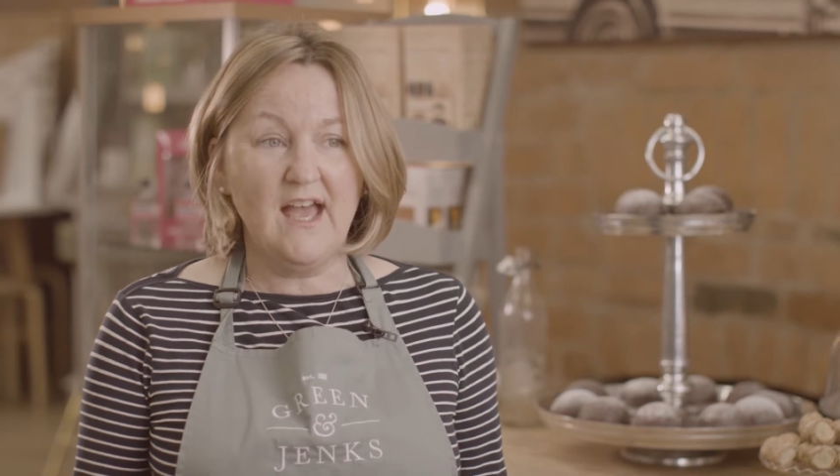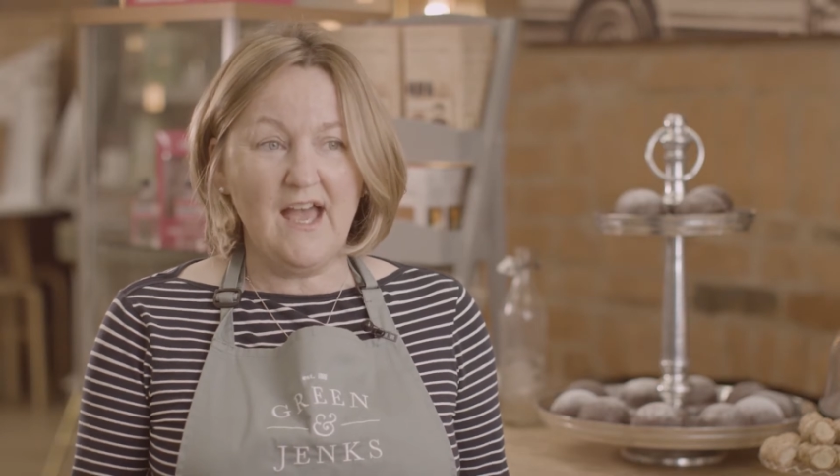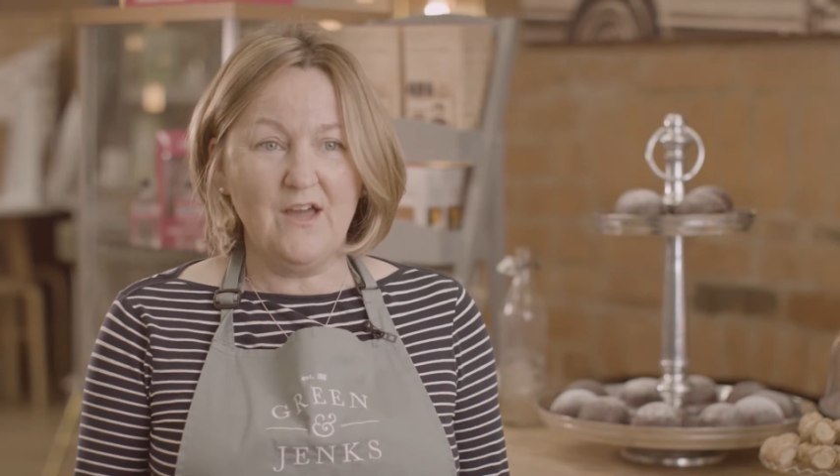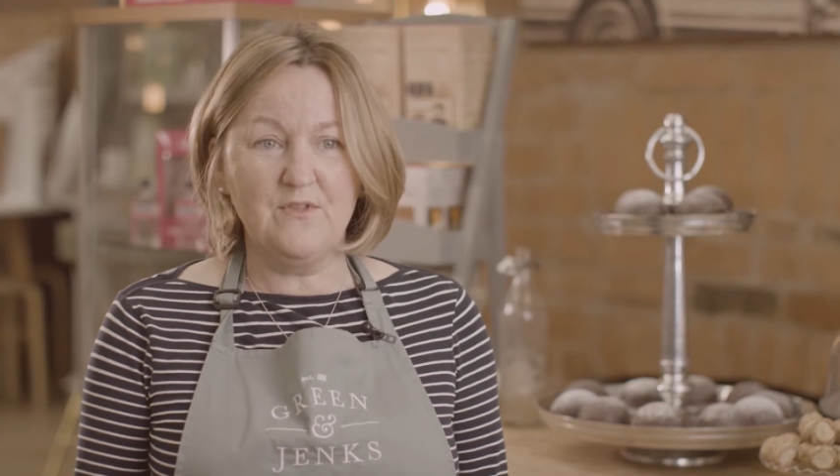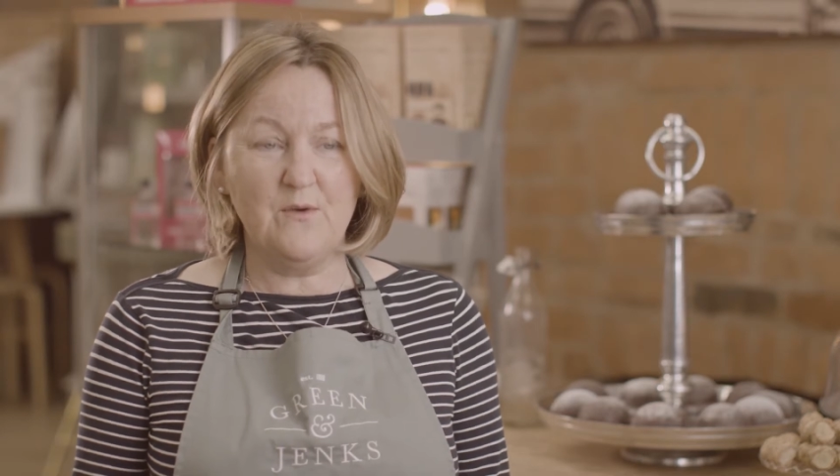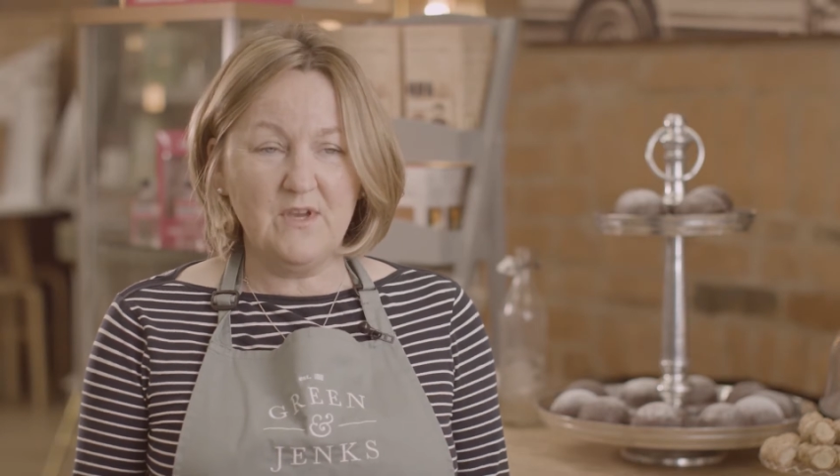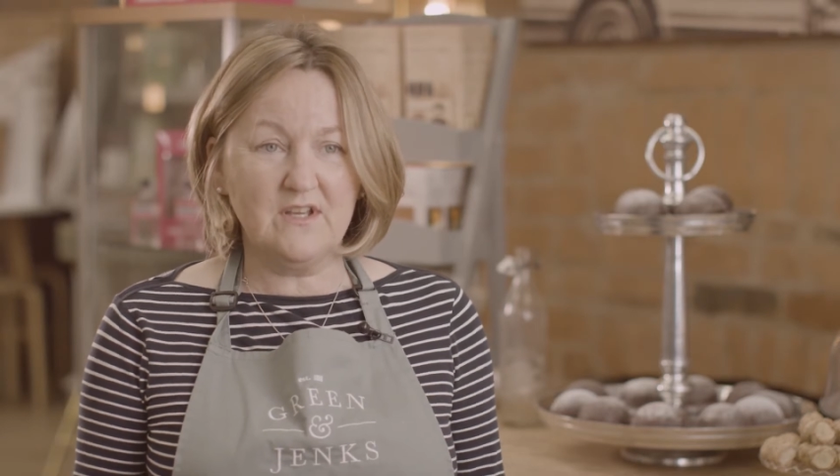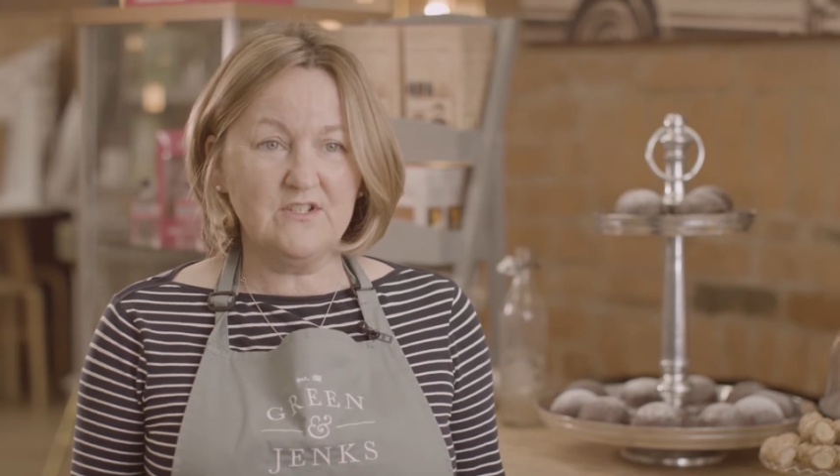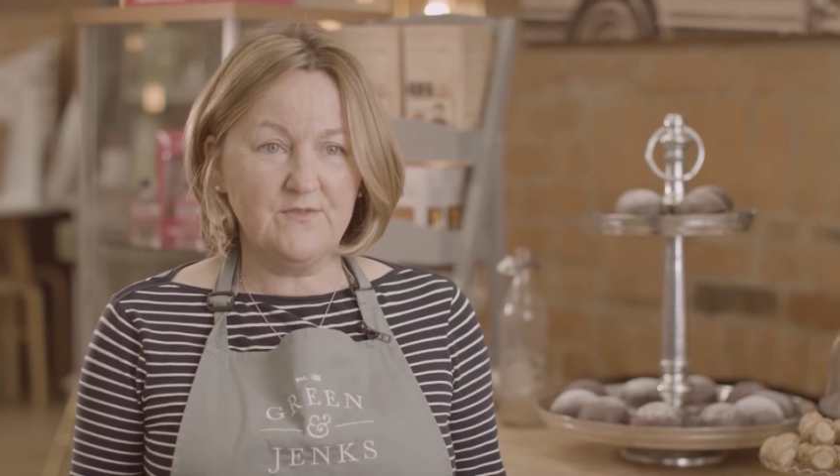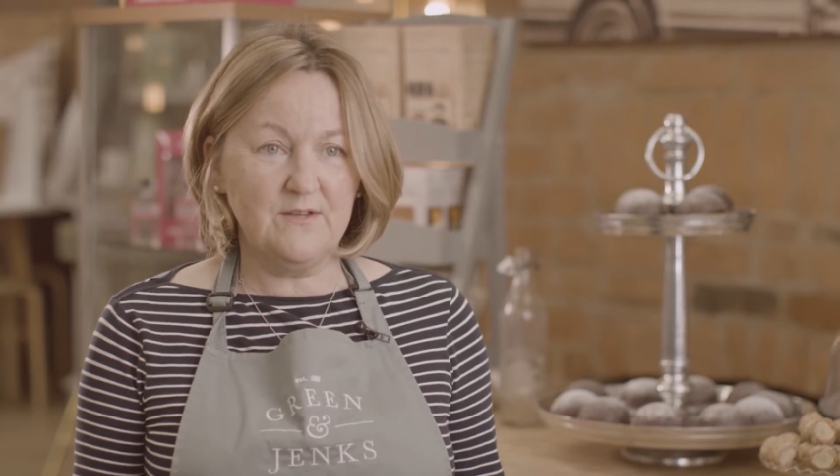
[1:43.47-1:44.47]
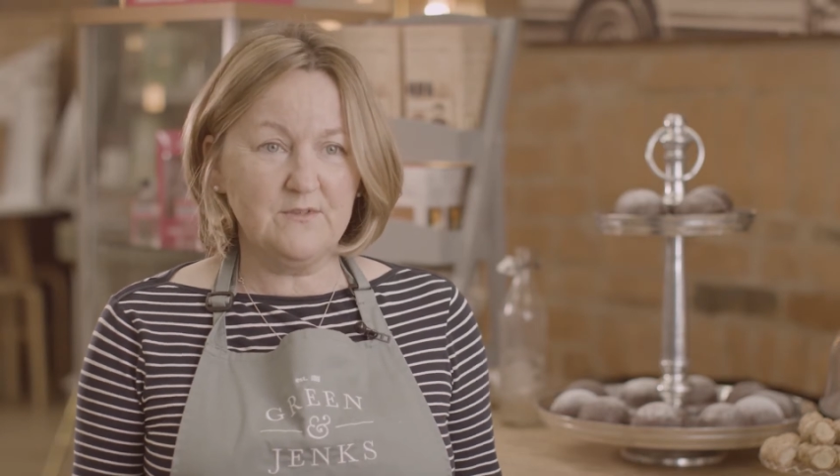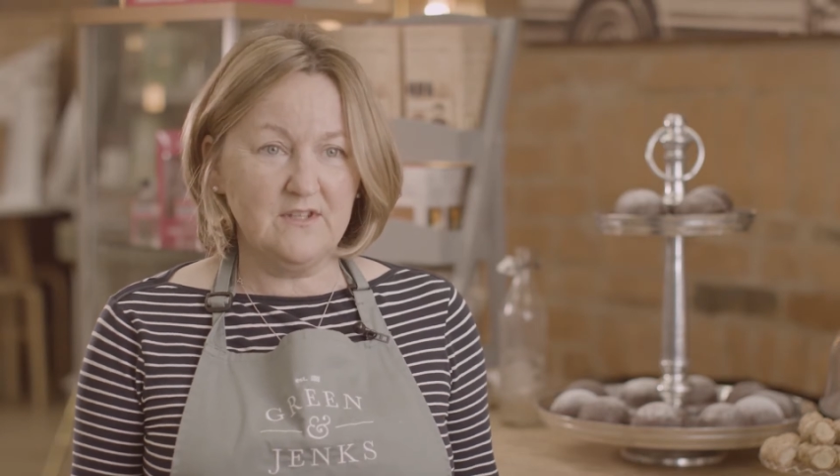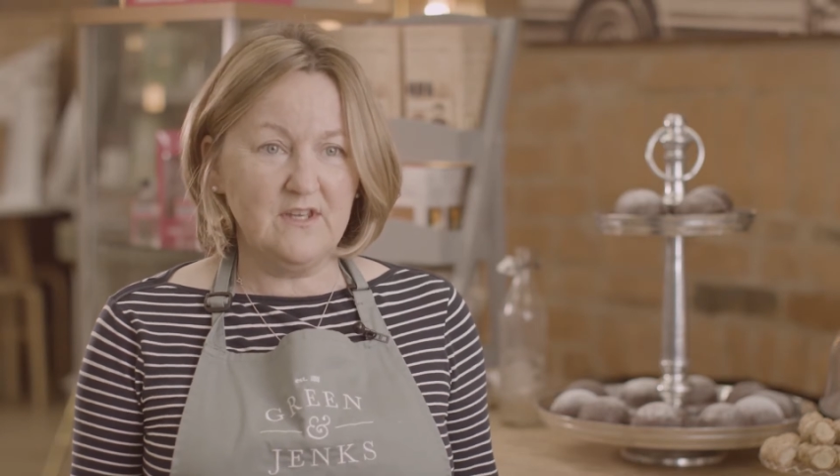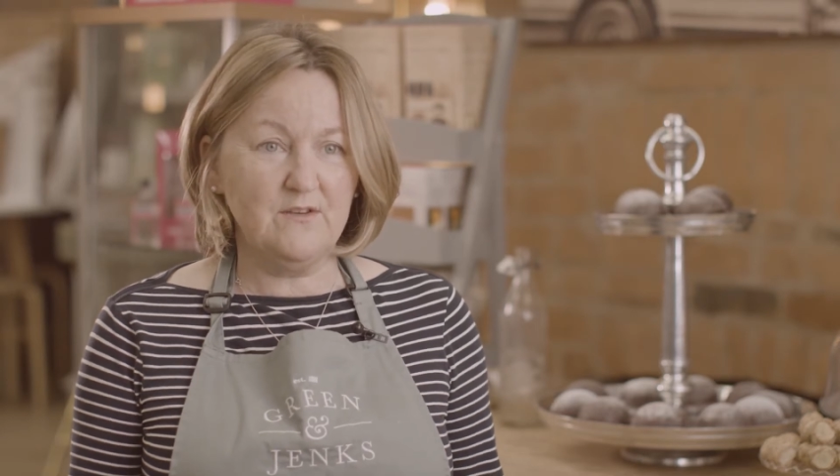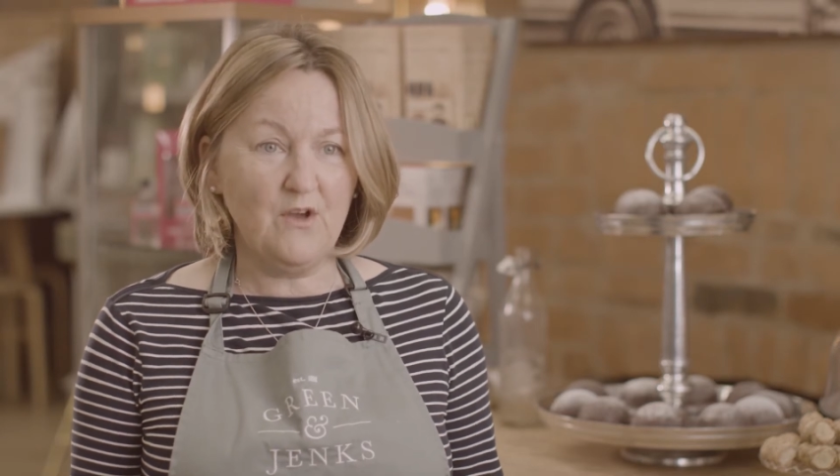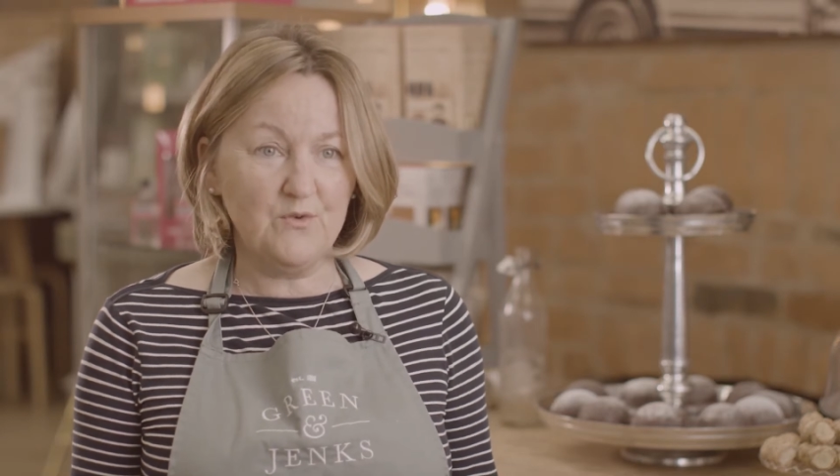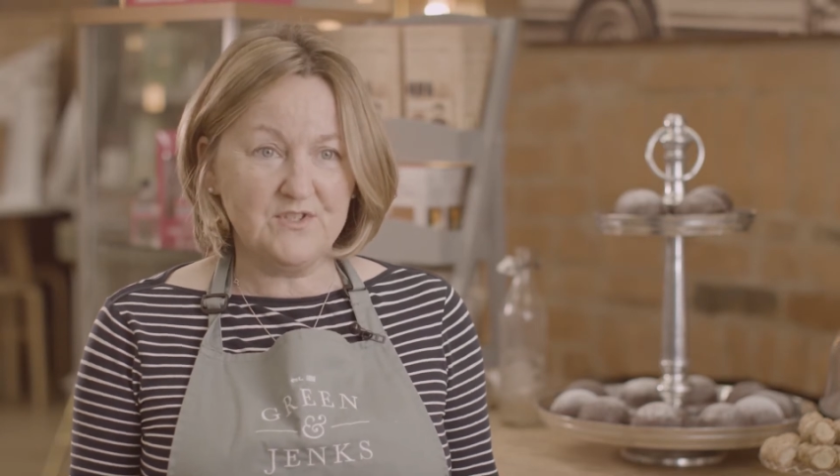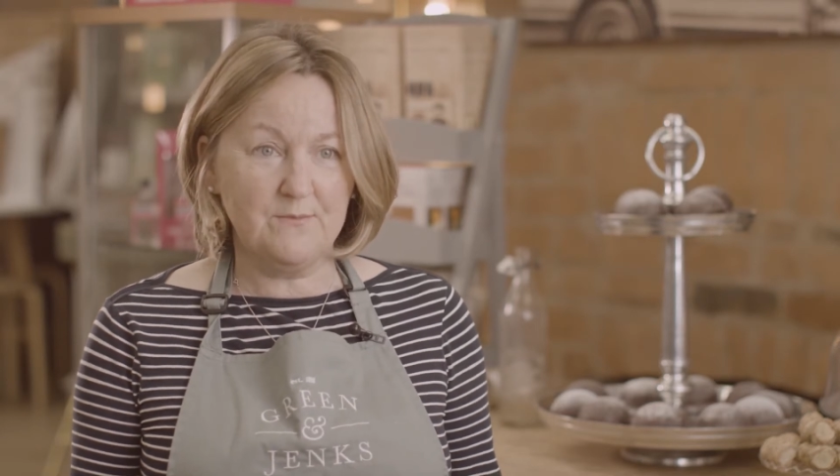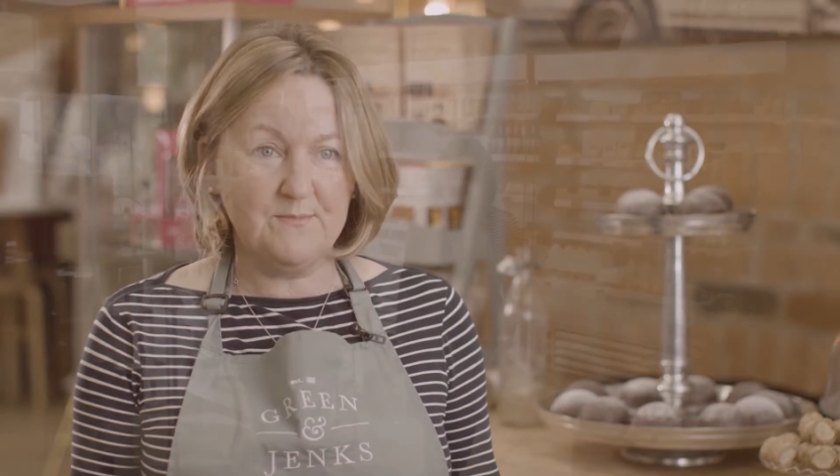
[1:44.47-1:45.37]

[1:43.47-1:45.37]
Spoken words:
and then we can develop the wholesale